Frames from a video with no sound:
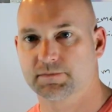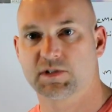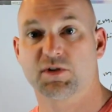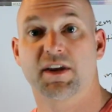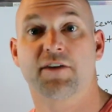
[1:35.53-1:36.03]

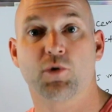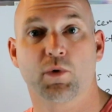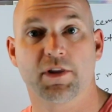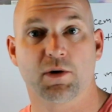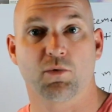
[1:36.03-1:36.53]
so that
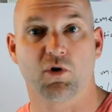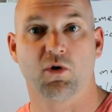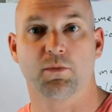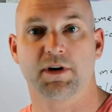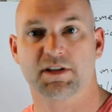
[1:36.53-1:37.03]
everyone in the
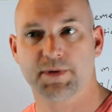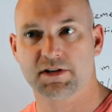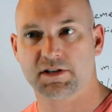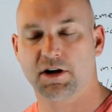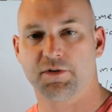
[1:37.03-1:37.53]
room and
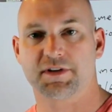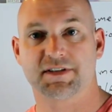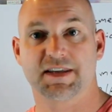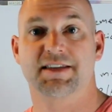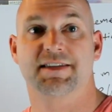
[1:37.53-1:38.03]
especially all the
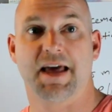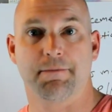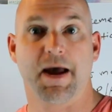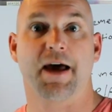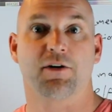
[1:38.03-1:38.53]
seats that
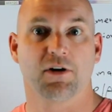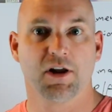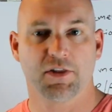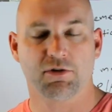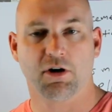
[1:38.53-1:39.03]
matter,
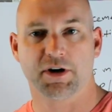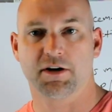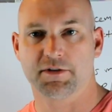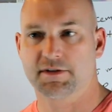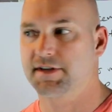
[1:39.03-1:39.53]
they're all
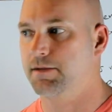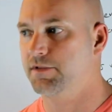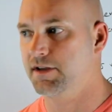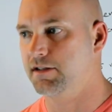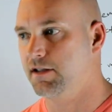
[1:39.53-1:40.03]
hearing the same
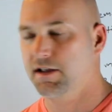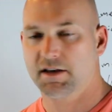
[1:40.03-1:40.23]
thing.